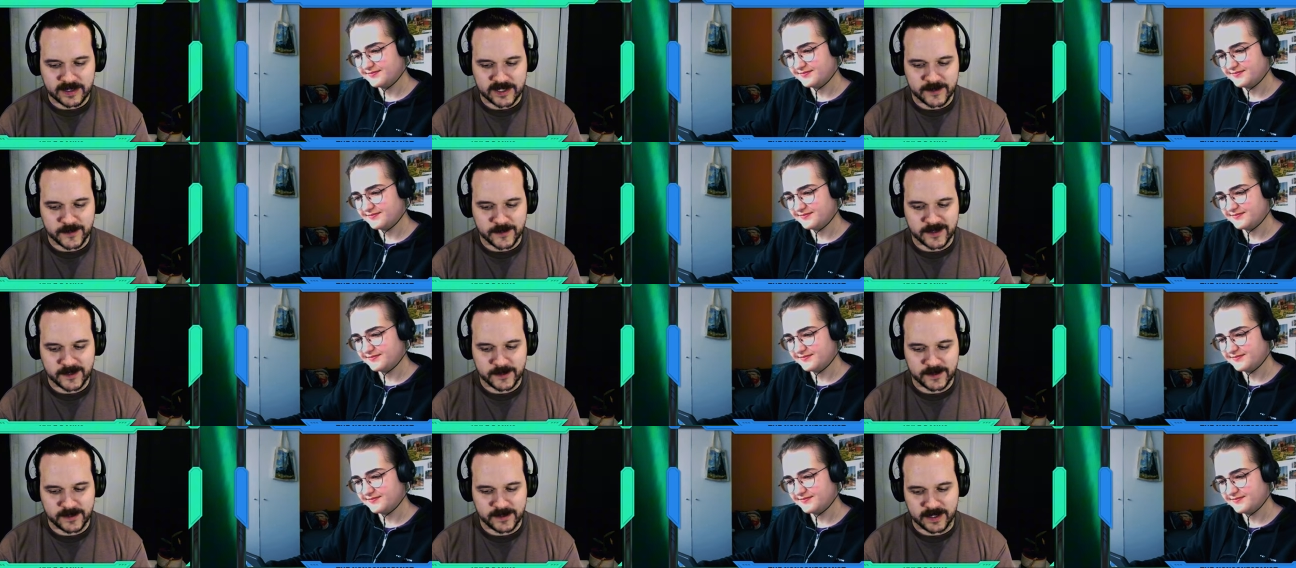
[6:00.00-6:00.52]
Speaker 1: like
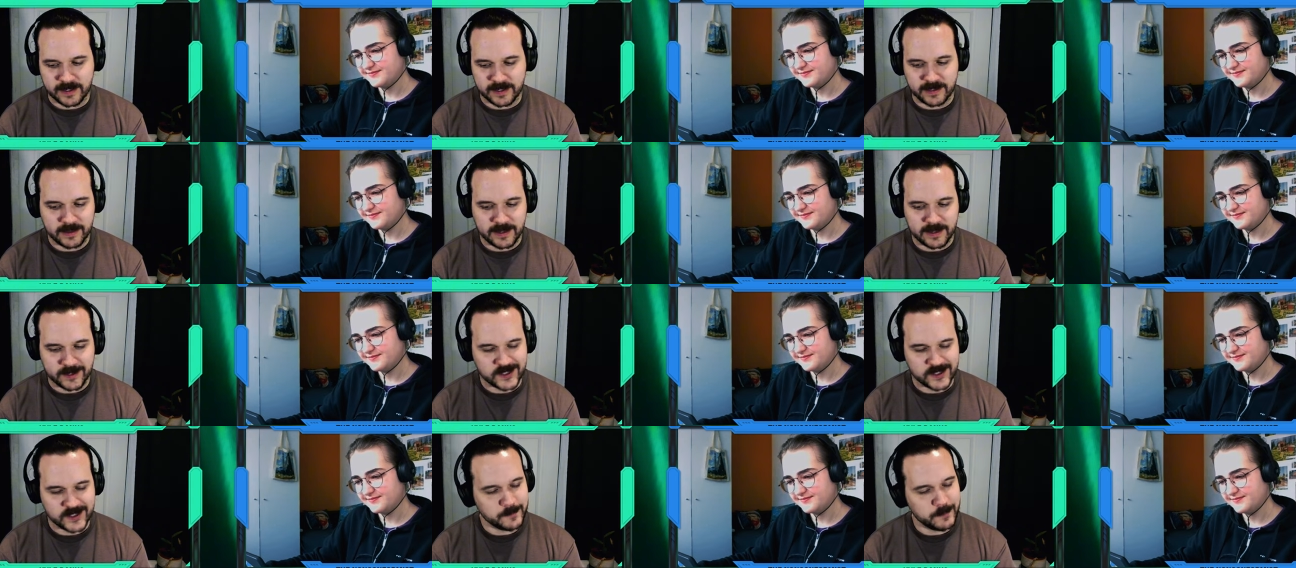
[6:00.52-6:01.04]

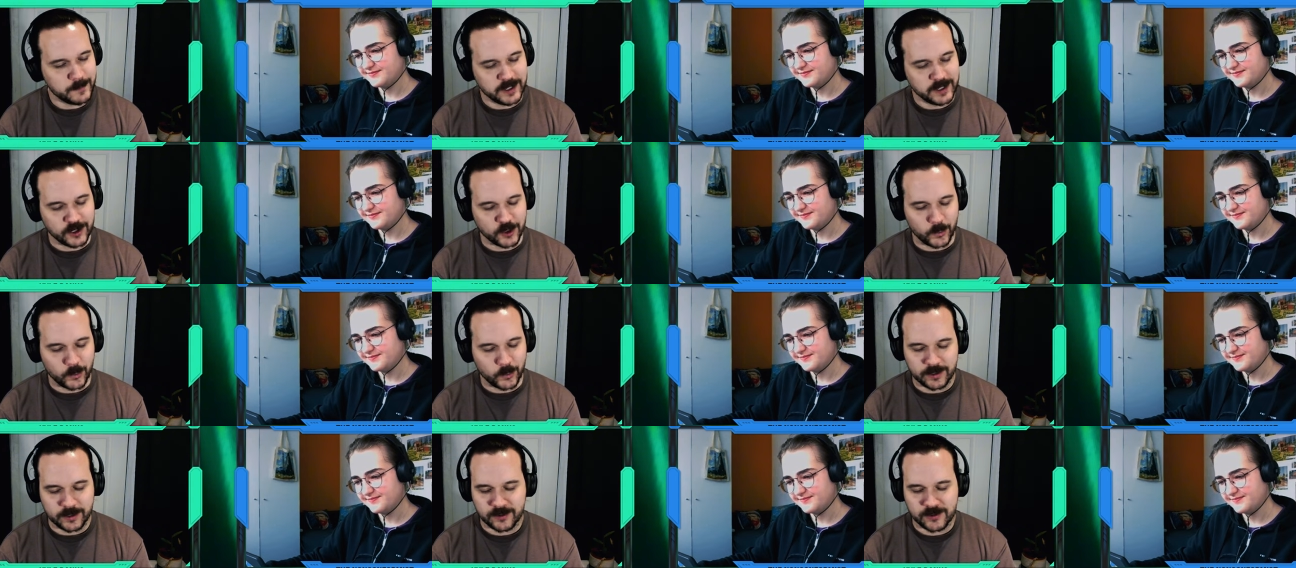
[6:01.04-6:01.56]
sitting there
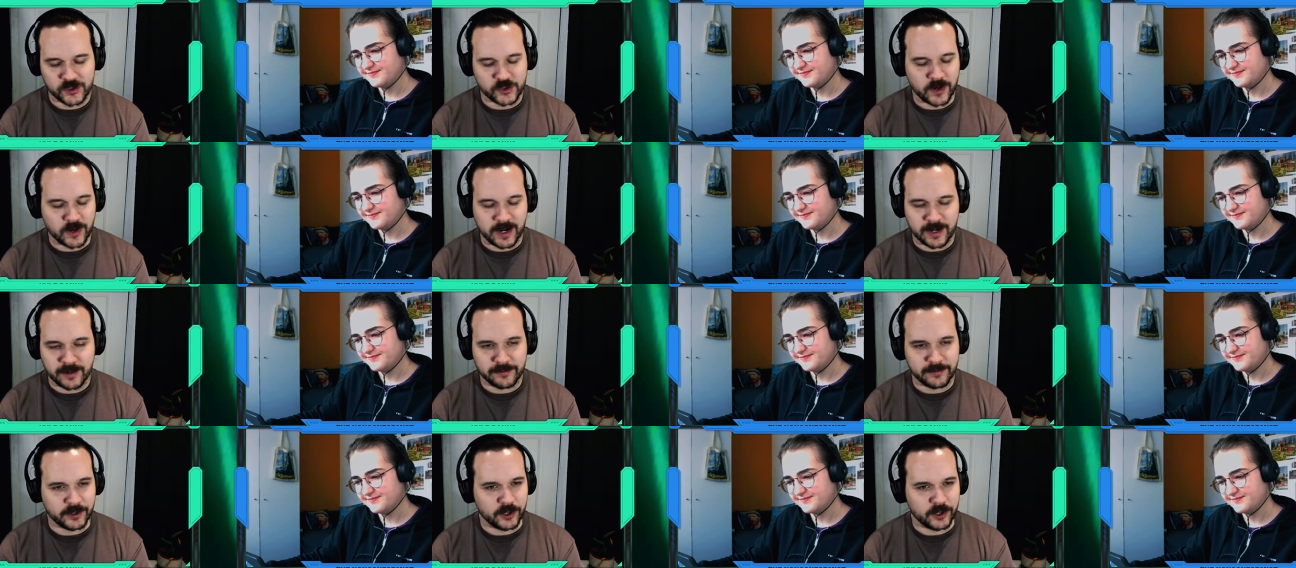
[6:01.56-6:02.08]
spinning your wheels,
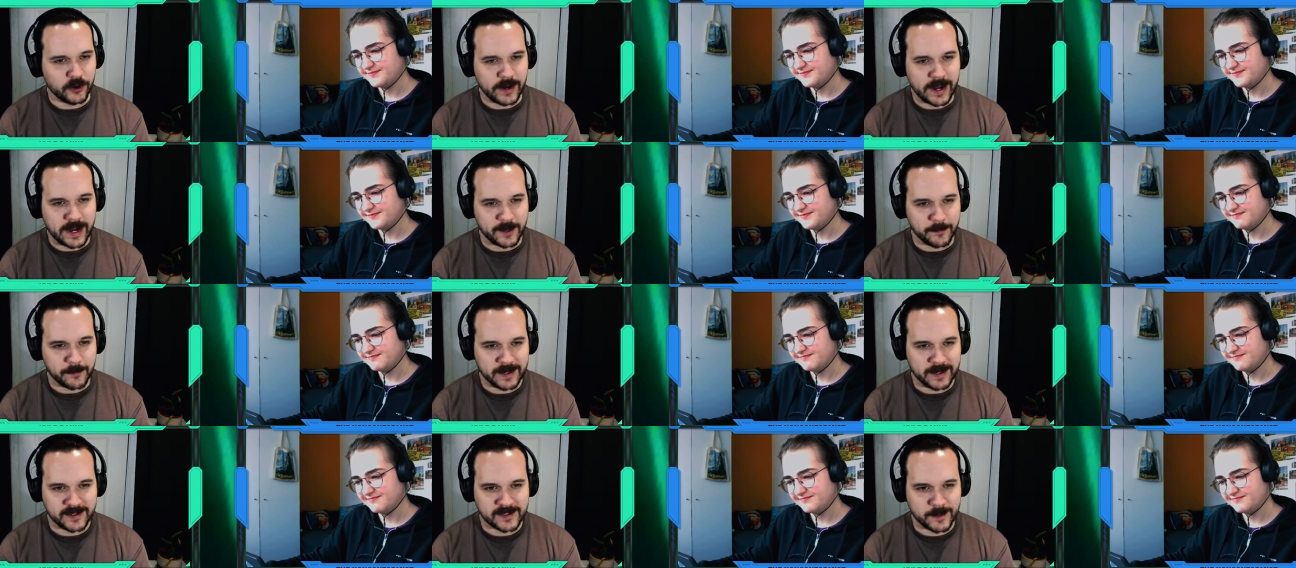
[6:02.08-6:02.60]
trying to figure out
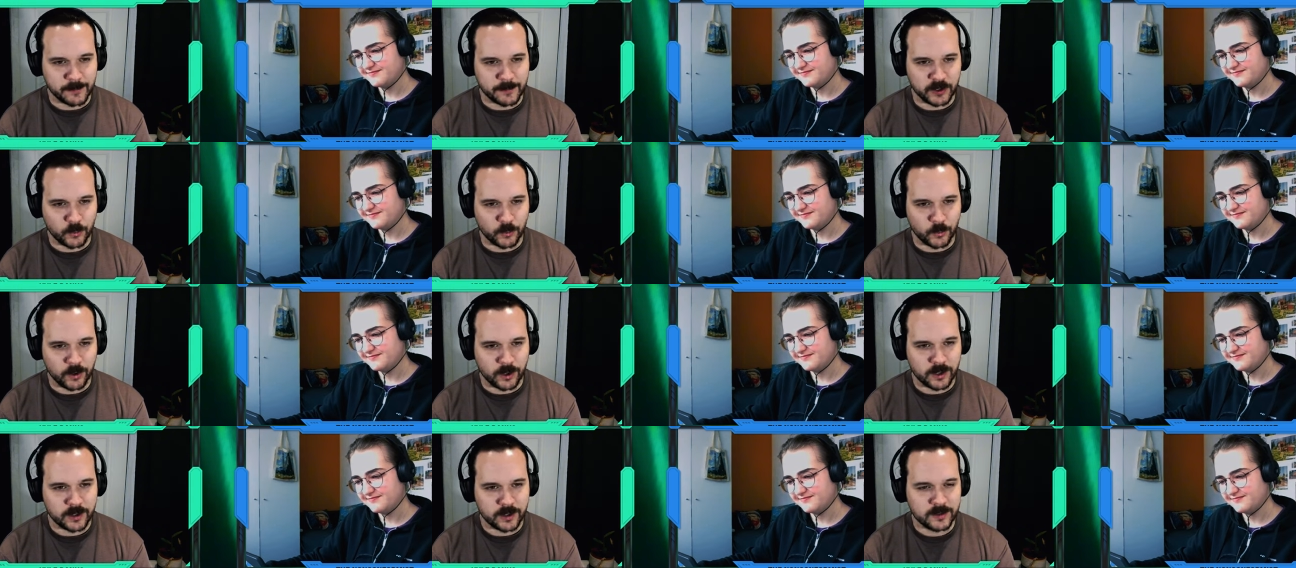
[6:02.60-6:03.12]
how to make
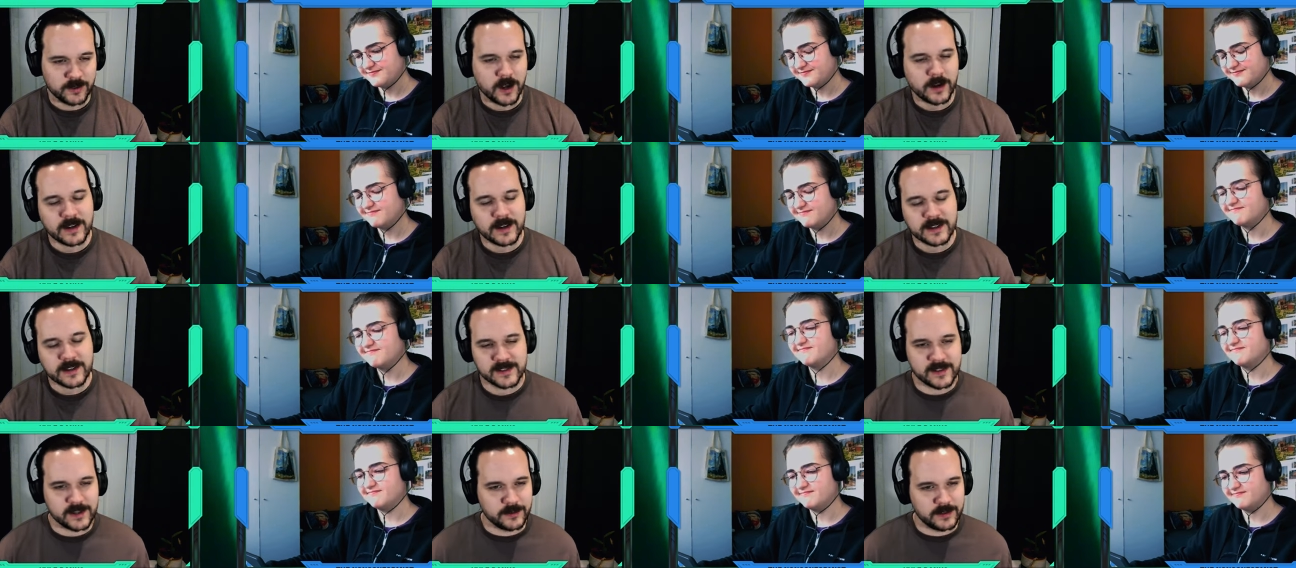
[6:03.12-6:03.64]
something work.
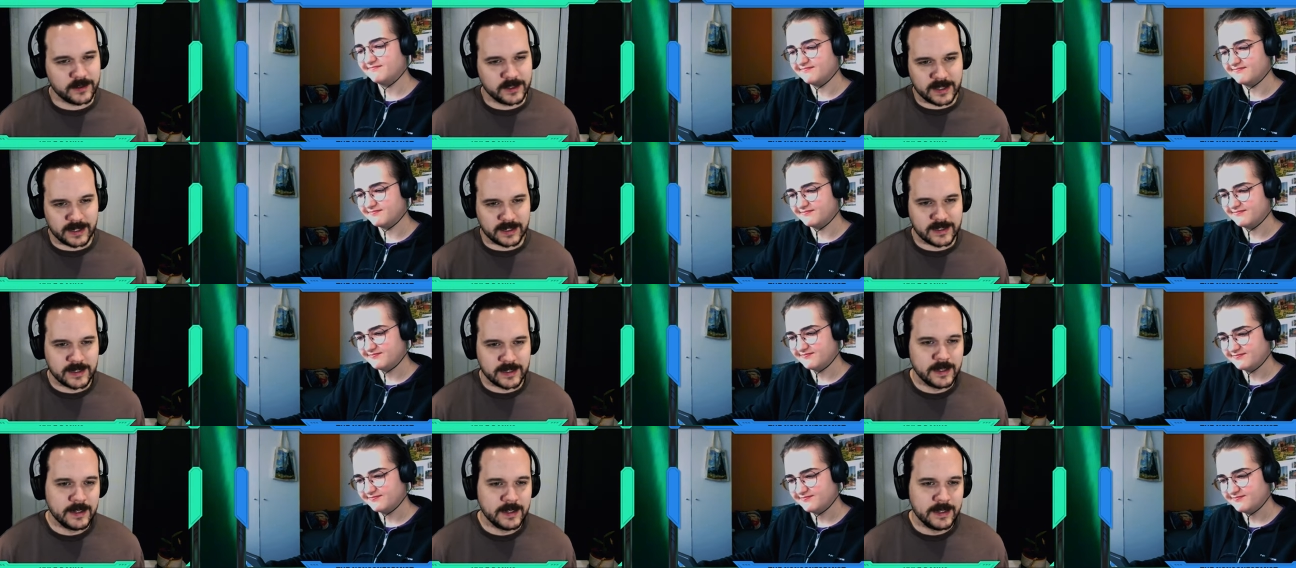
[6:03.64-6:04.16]
Not necessarily
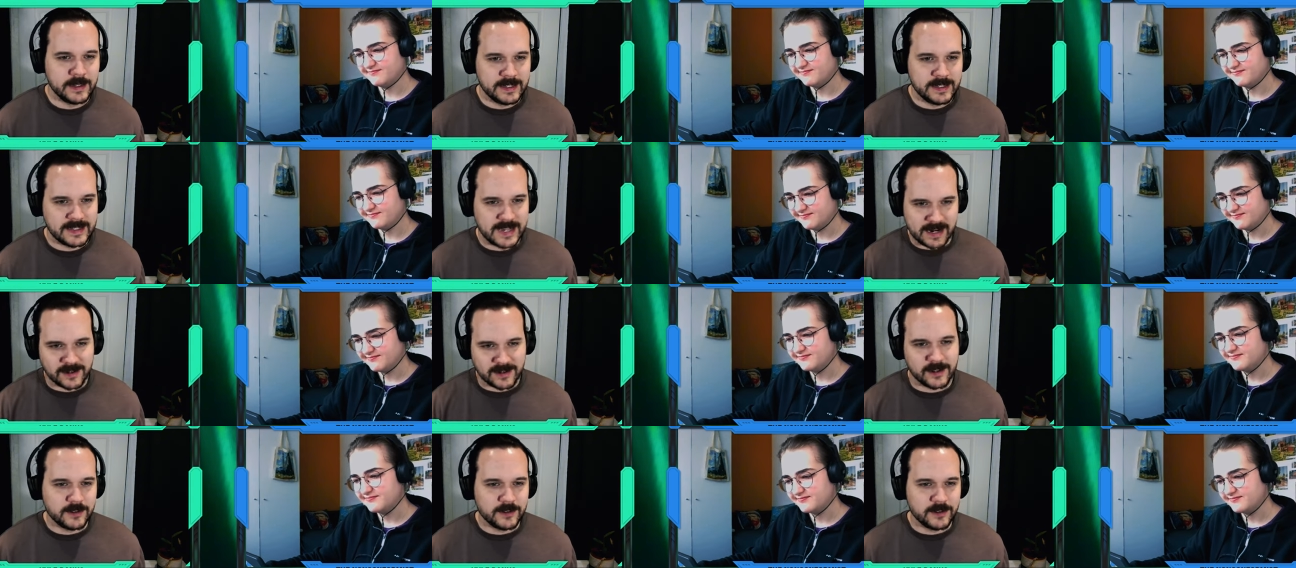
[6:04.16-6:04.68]
like
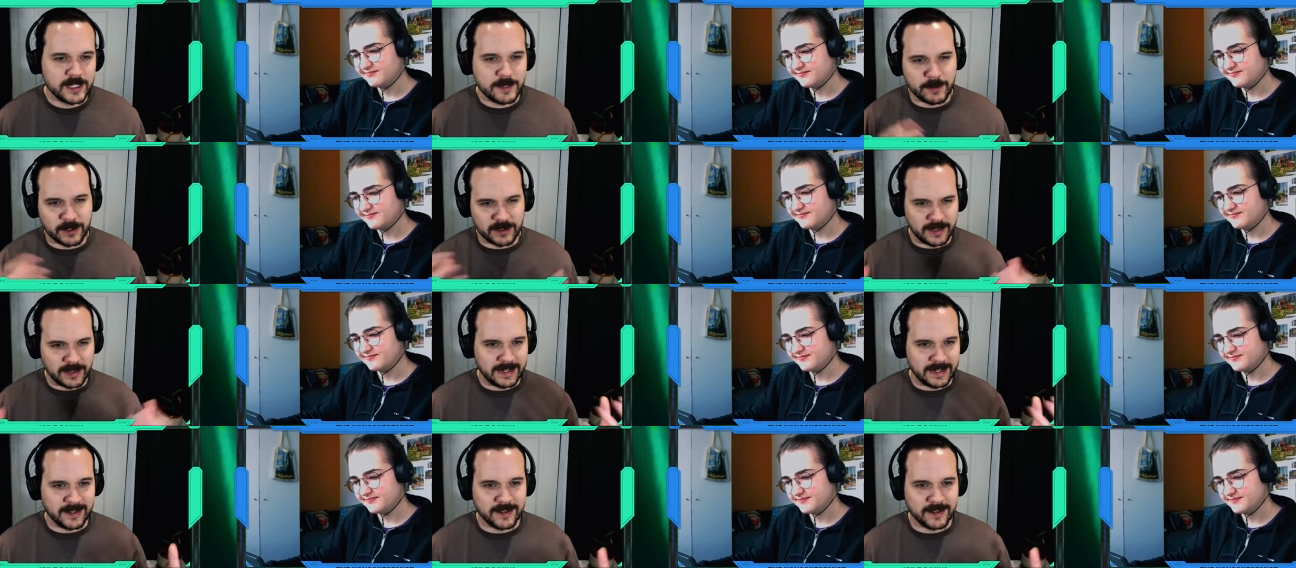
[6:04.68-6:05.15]
technically, but